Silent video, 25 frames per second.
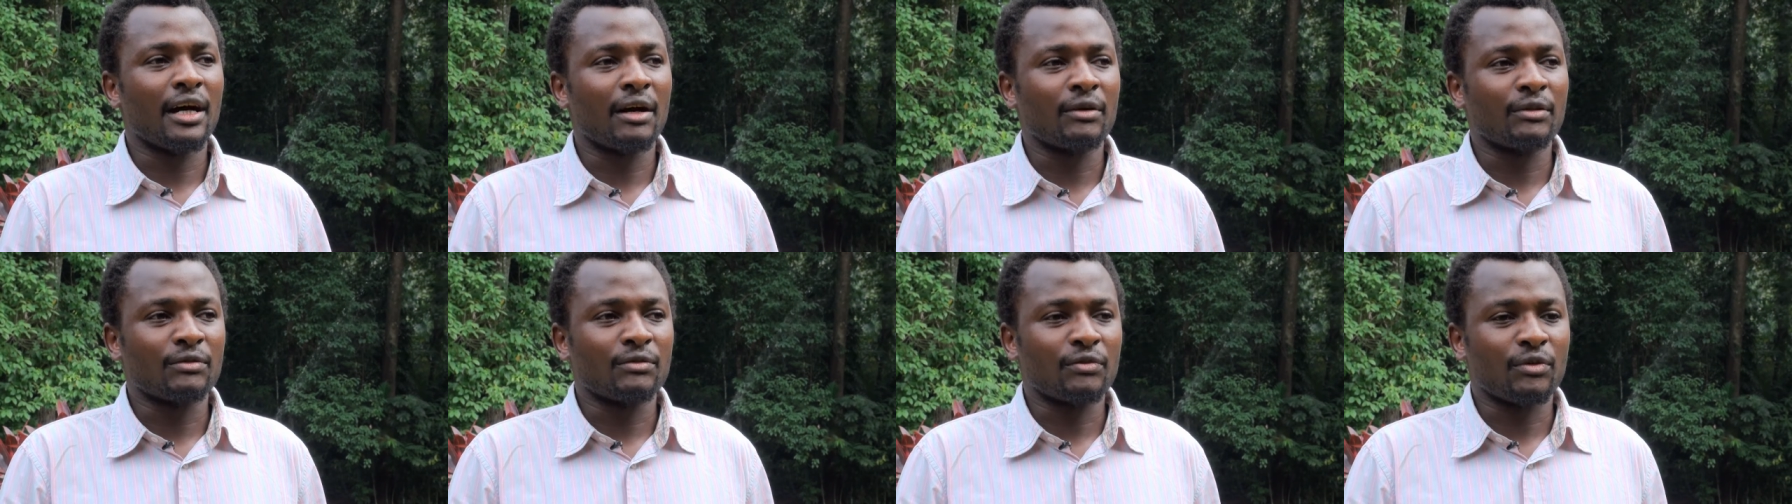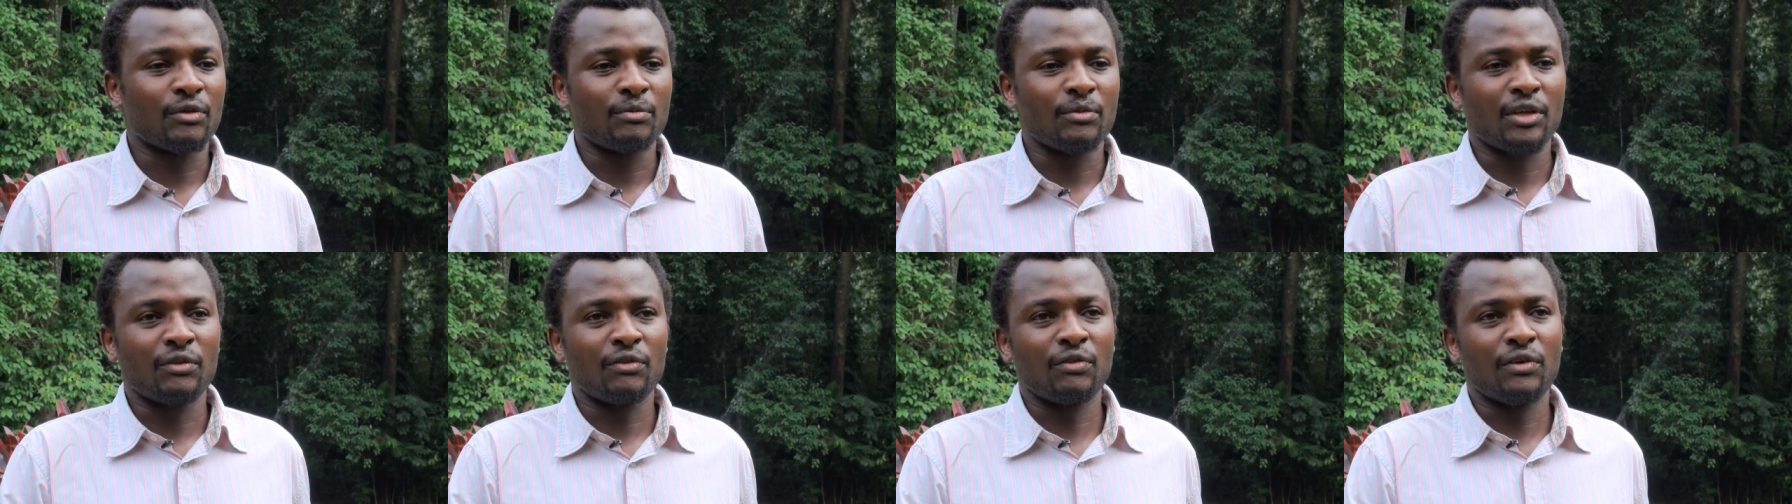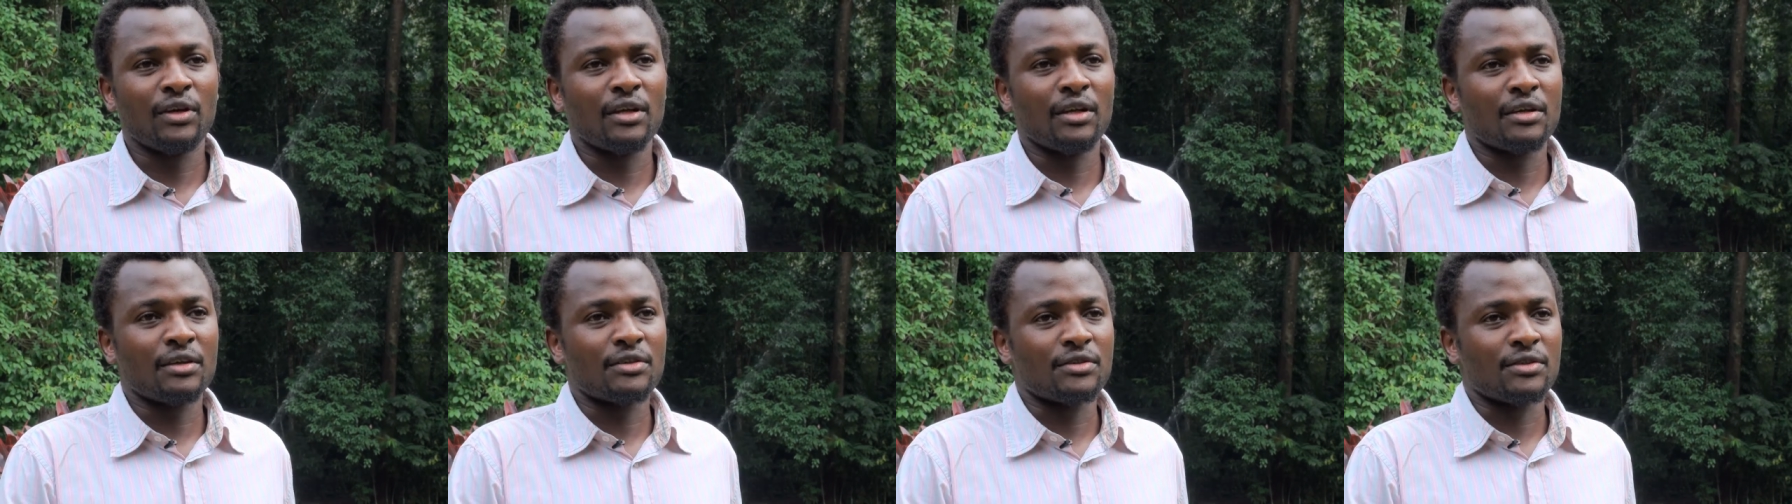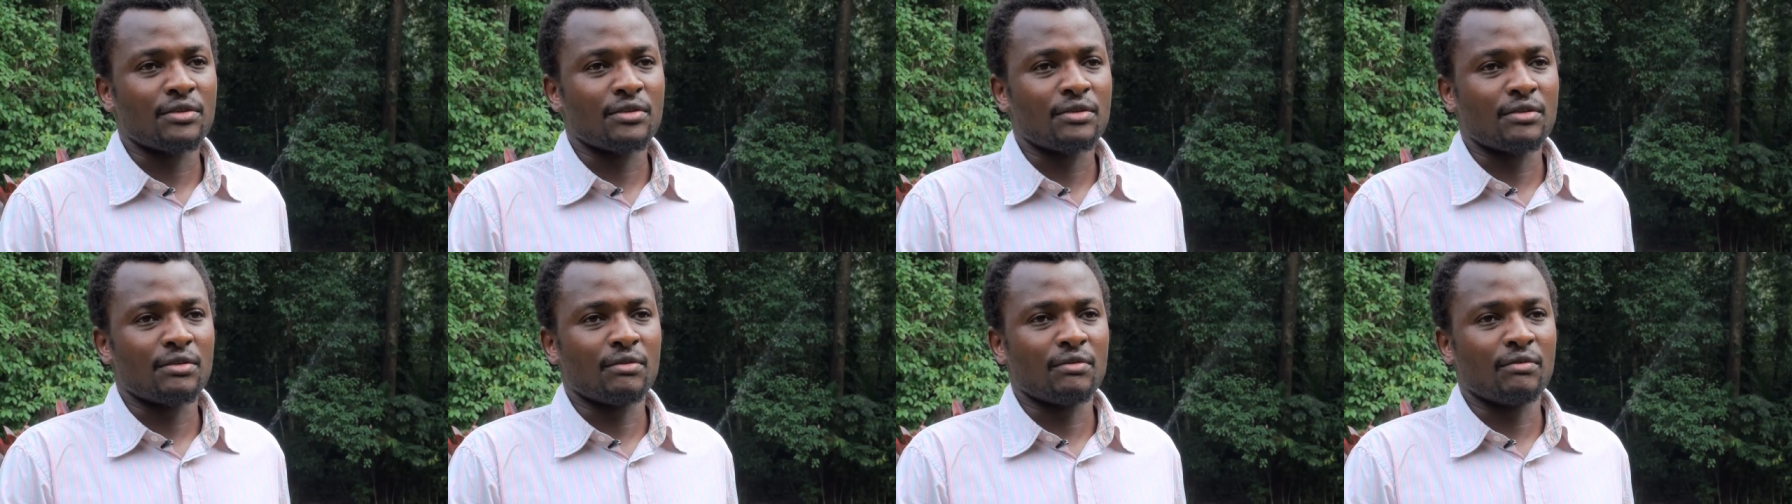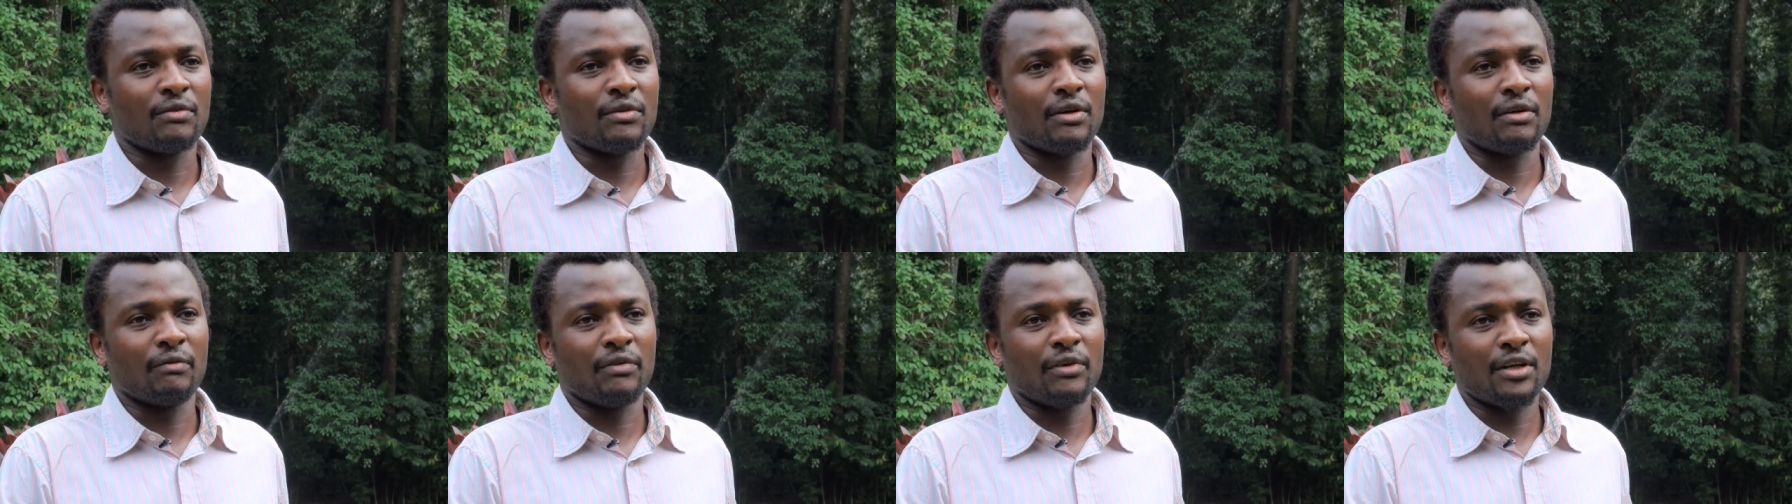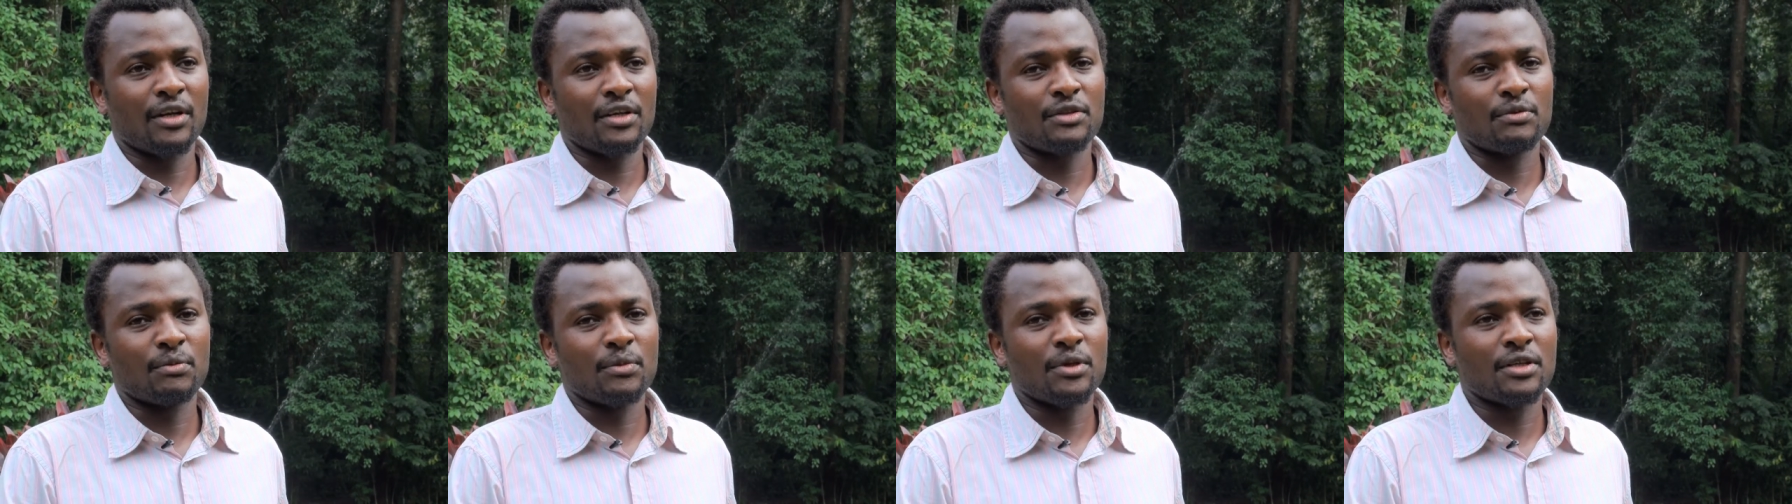out from the
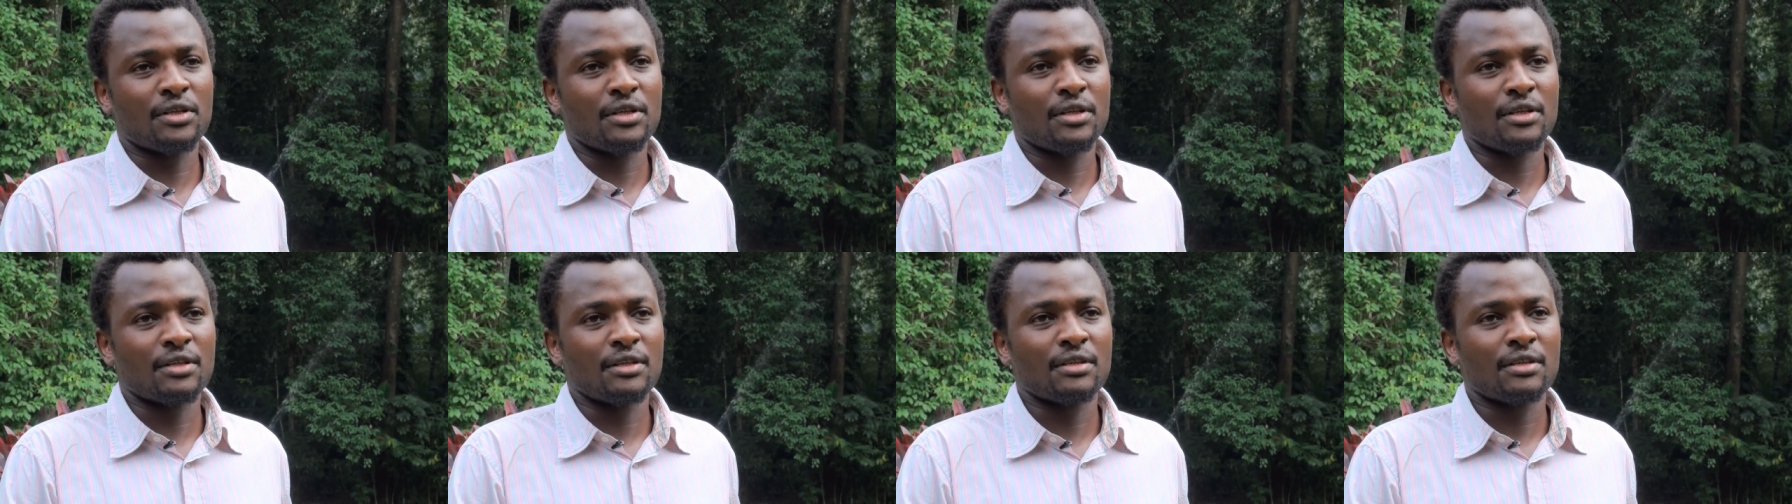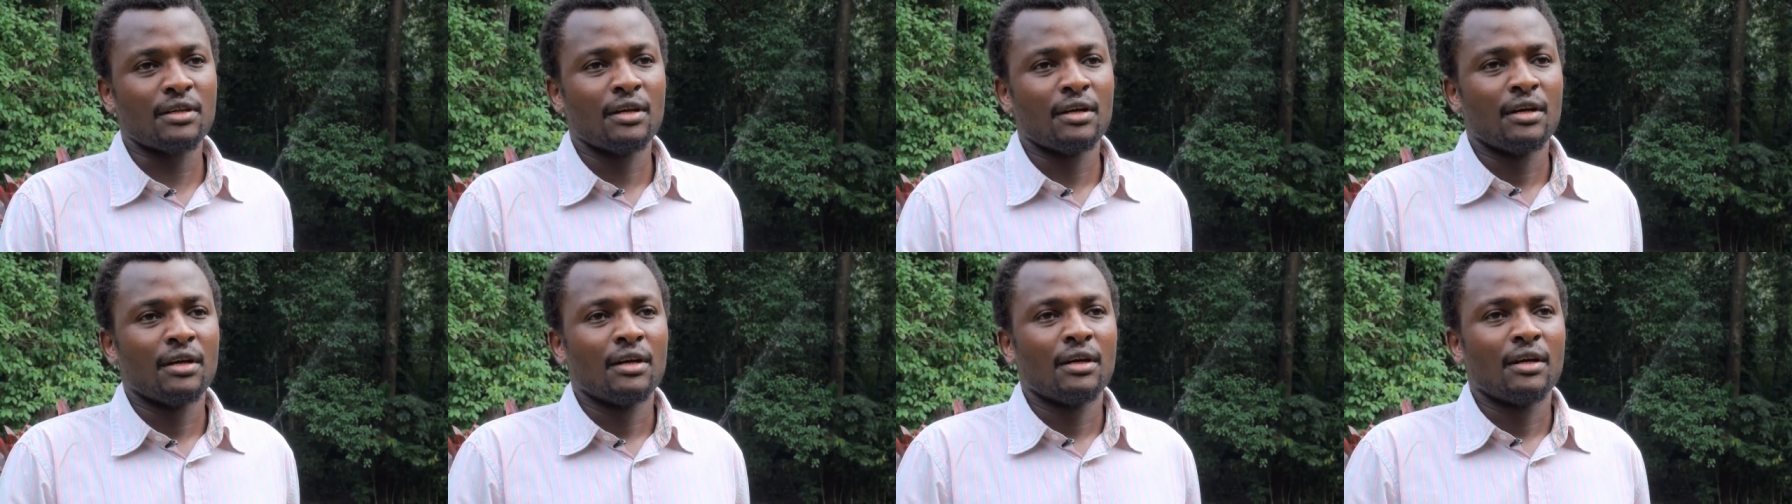village meetings